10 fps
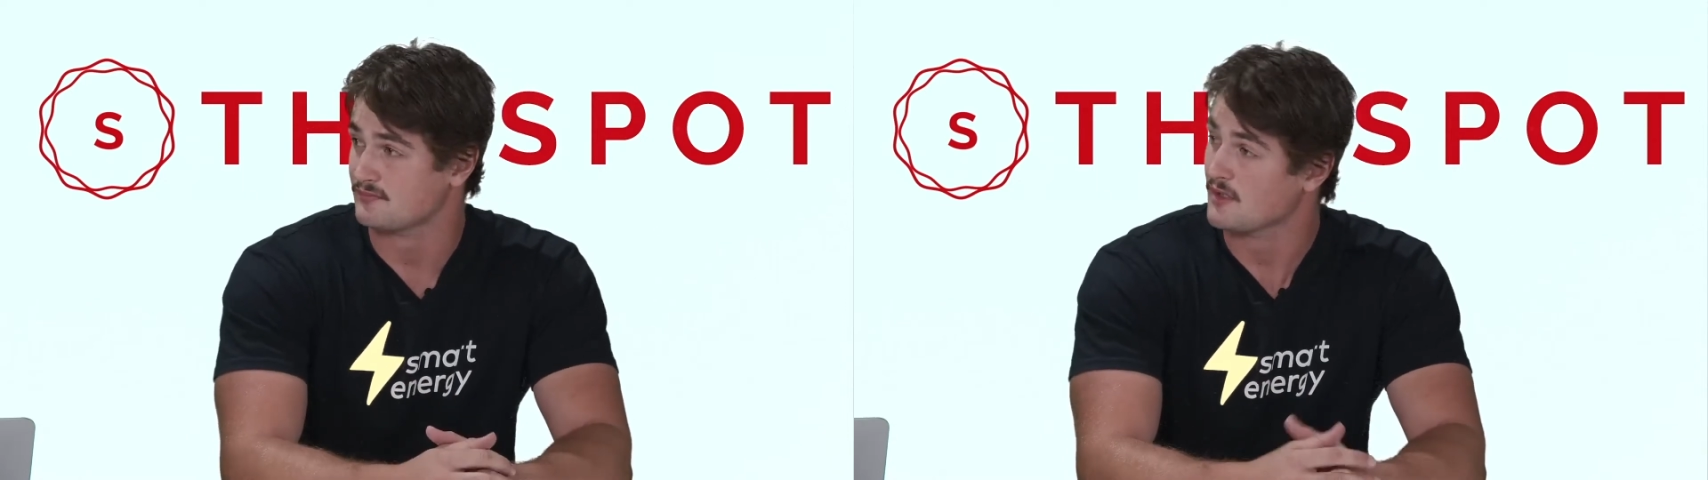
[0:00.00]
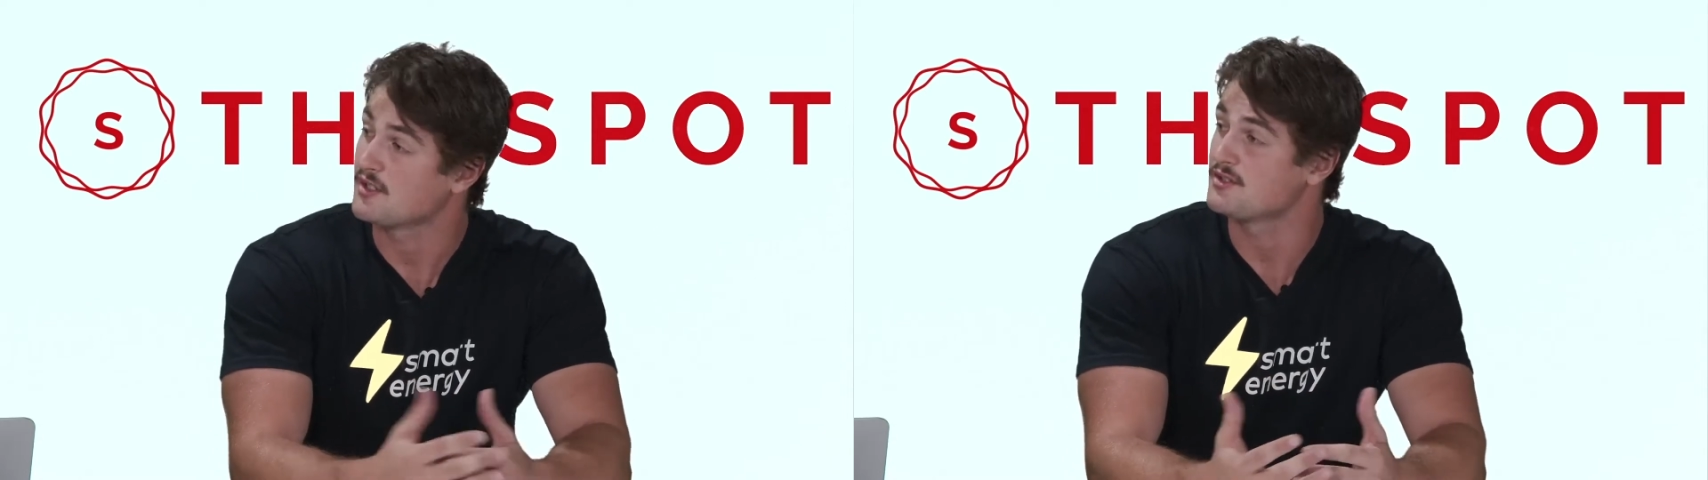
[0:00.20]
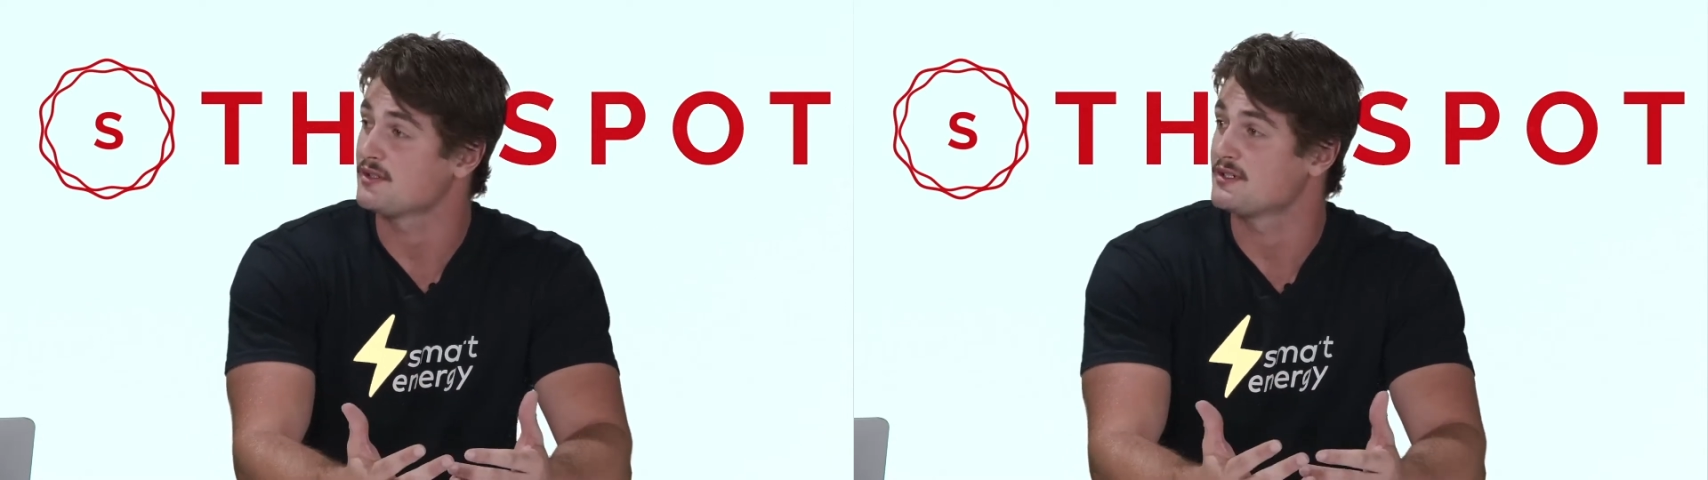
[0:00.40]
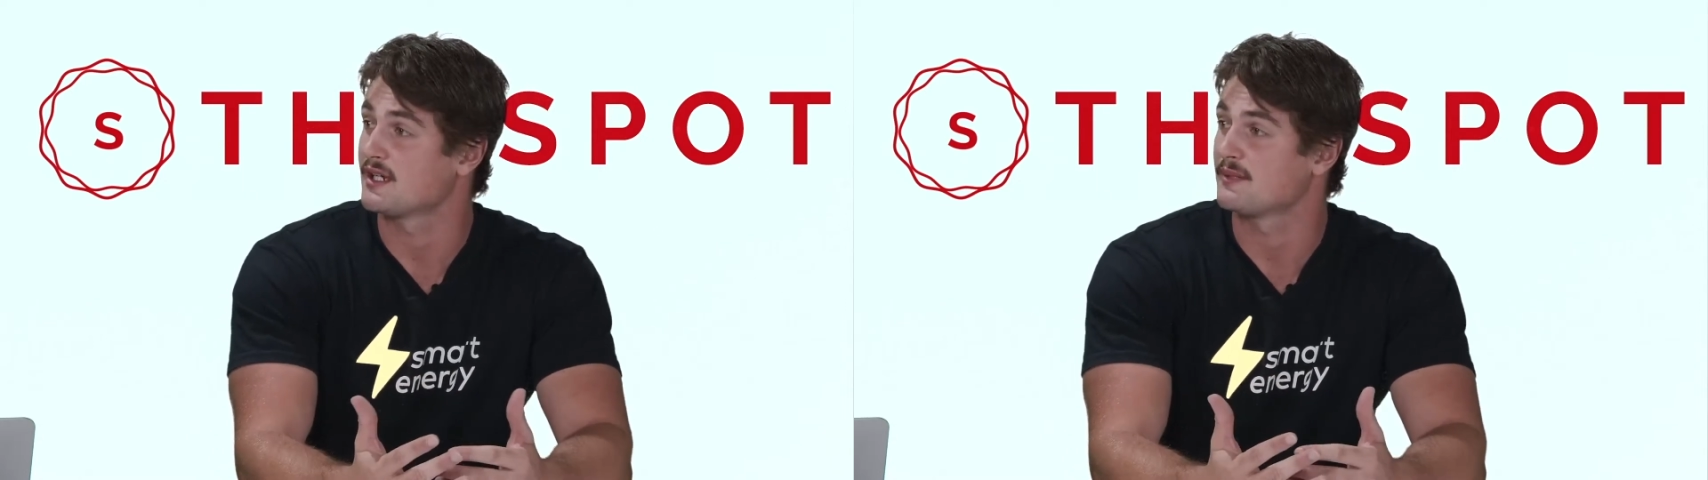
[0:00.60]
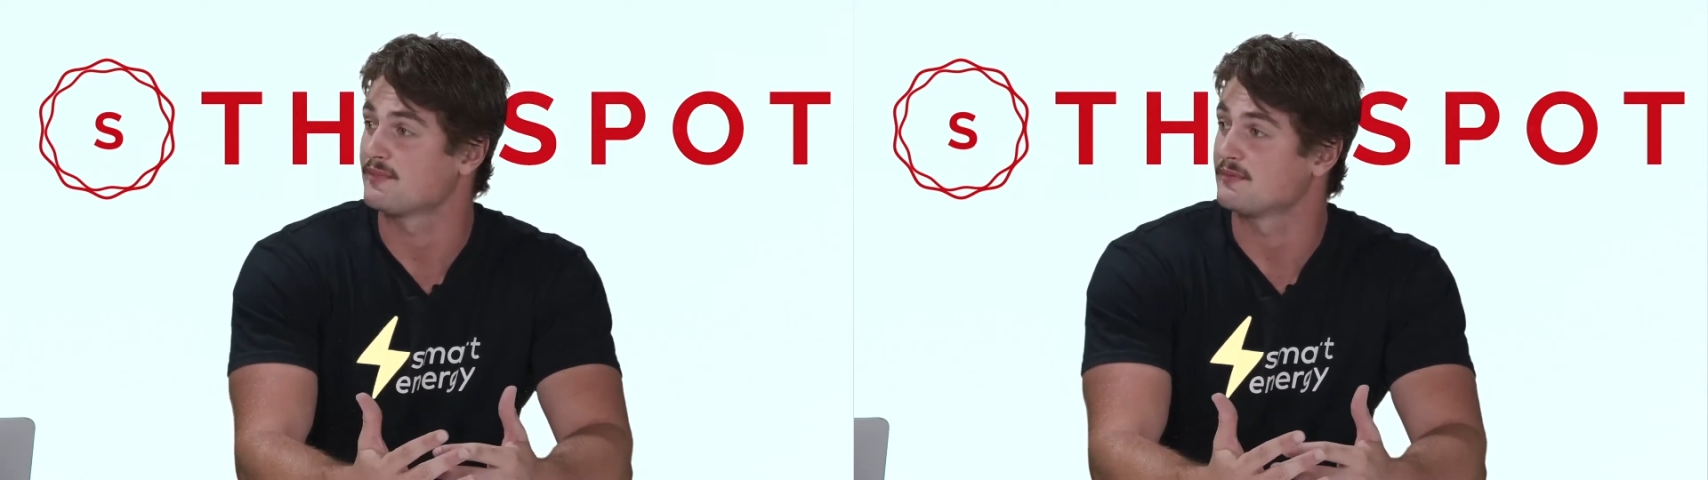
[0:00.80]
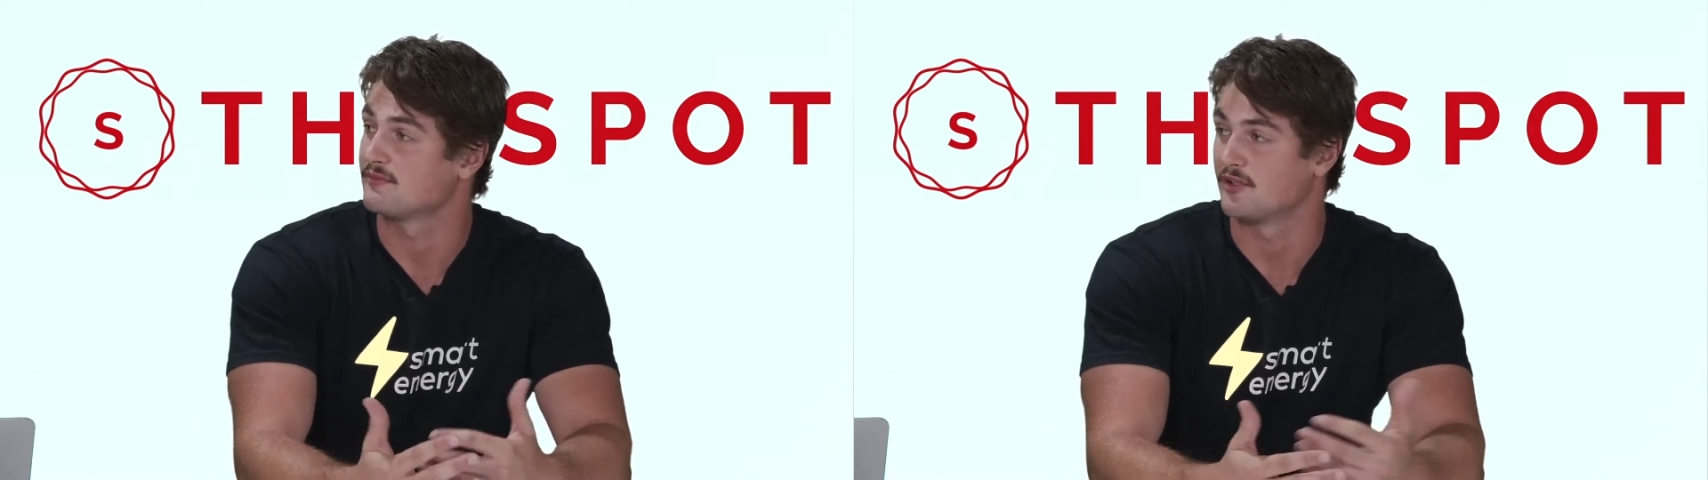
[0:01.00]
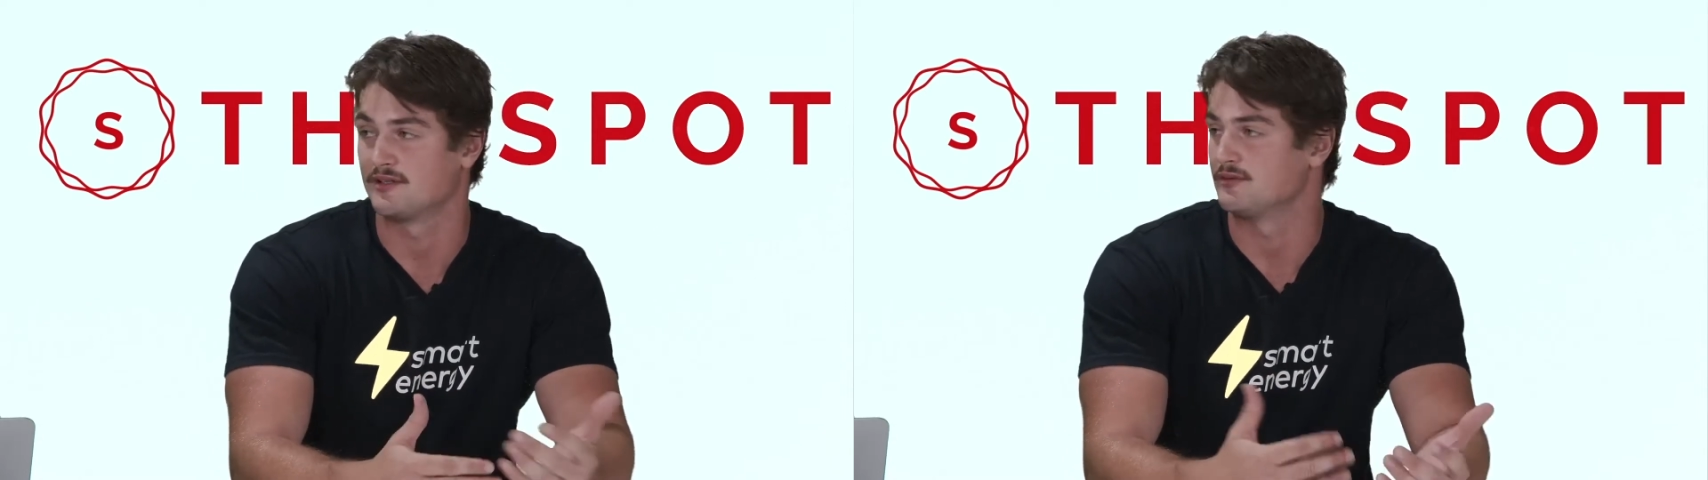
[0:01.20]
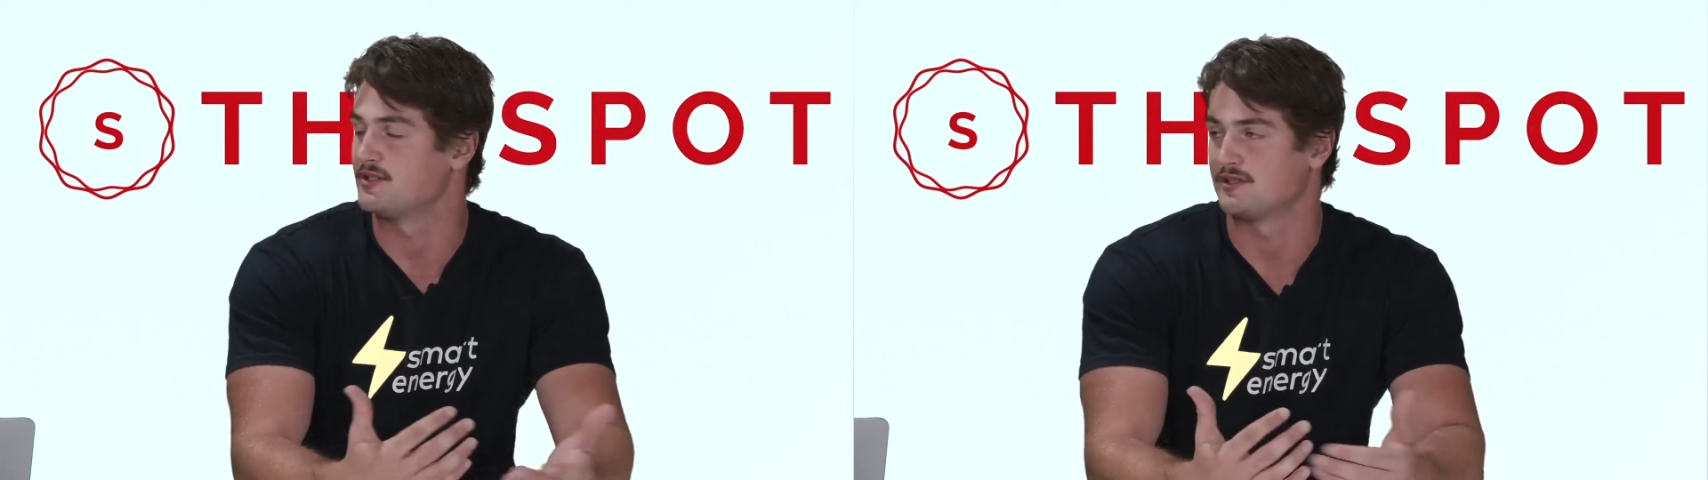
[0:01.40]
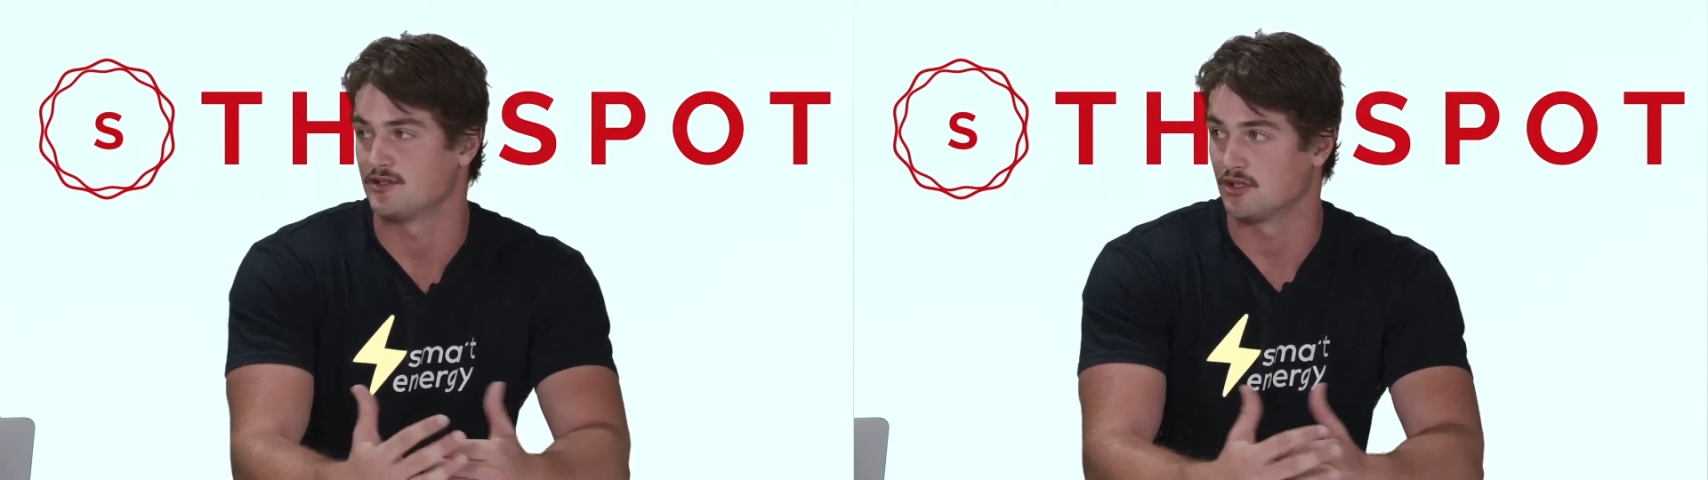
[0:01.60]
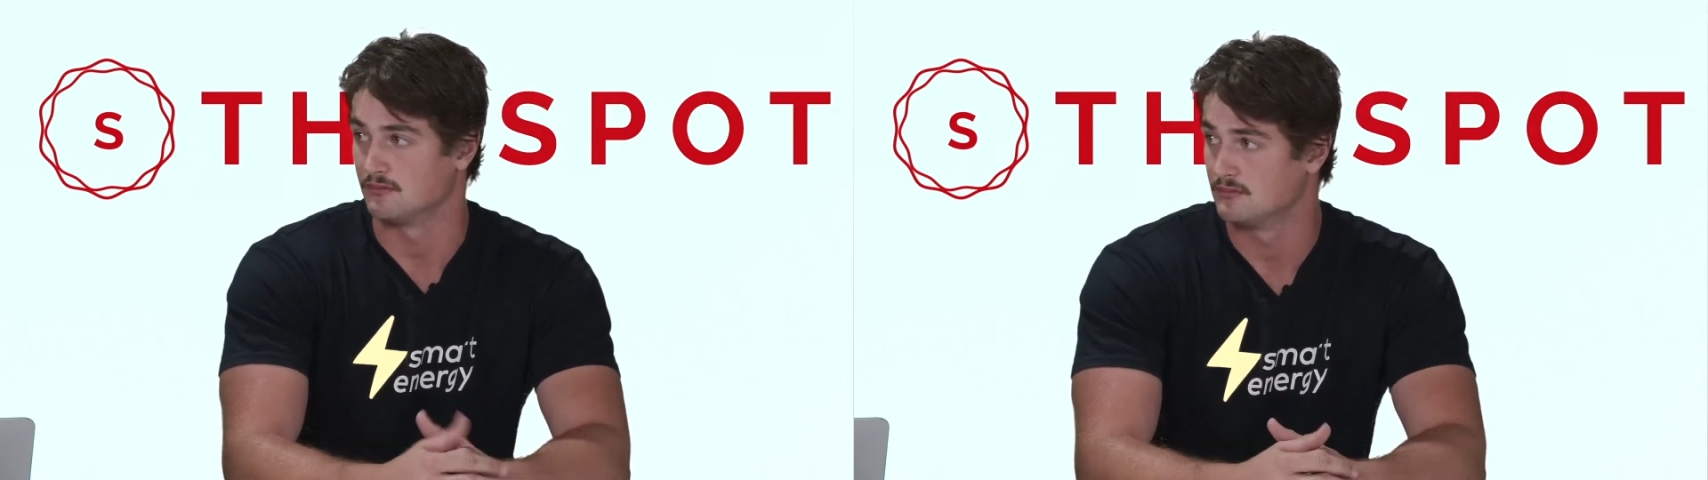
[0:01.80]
I joined up. First, it was just a job.